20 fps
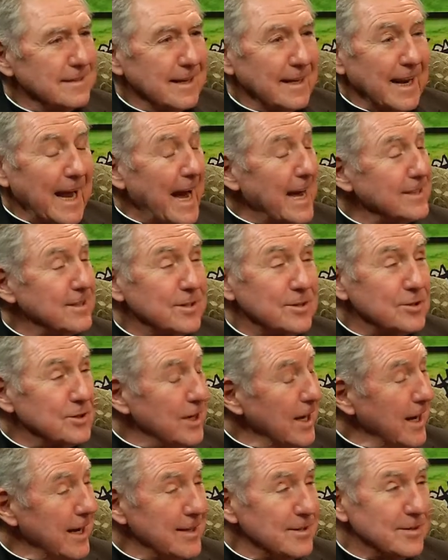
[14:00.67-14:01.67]
It hasn't
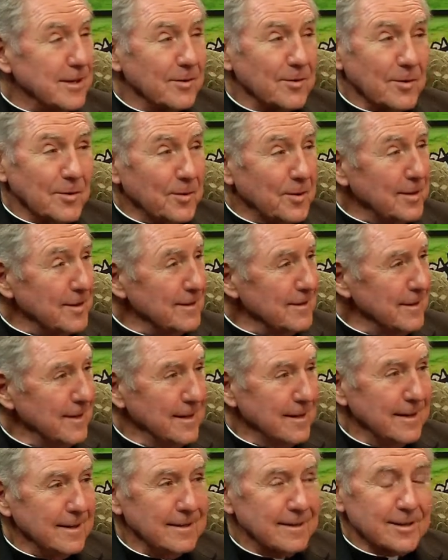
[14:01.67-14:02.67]
changed at all.
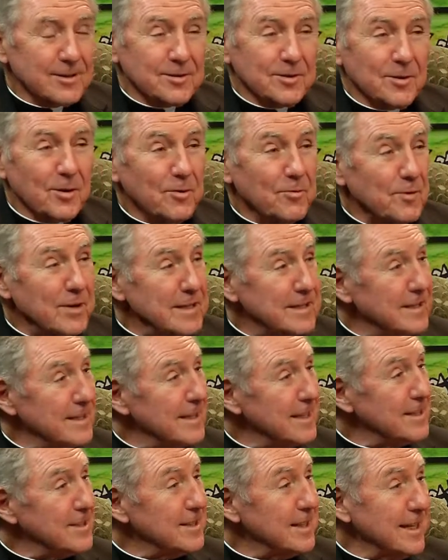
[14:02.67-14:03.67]
There's no reason
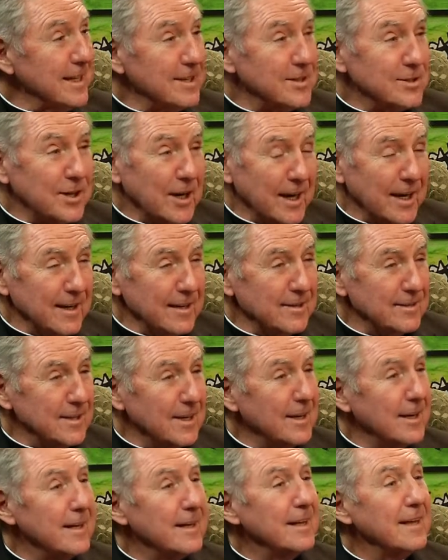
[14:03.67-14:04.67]
to see it change.
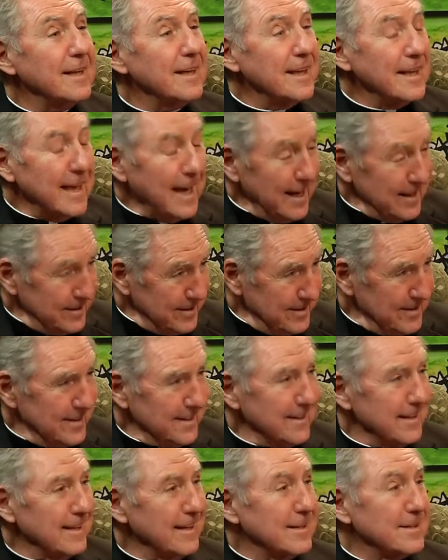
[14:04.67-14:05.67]
Yes,
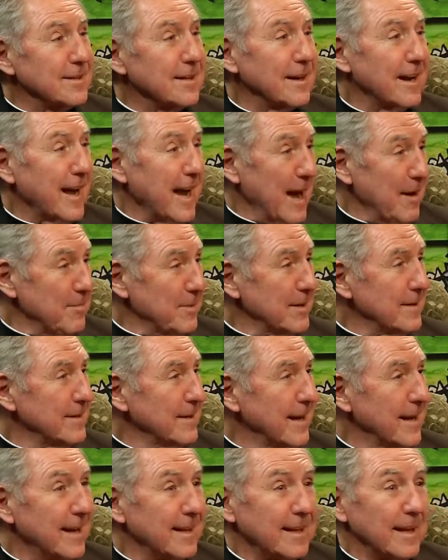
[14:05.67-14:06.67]
it's going to happen.
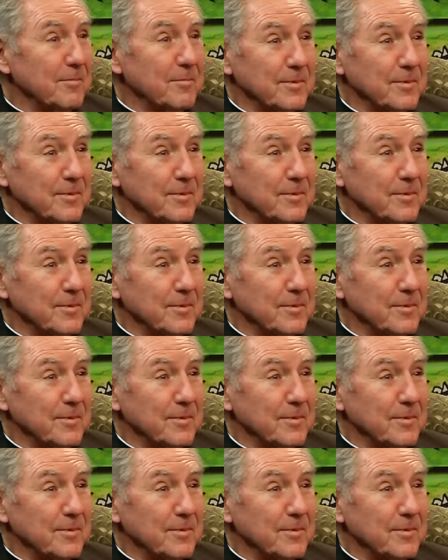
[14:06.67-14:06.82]
And then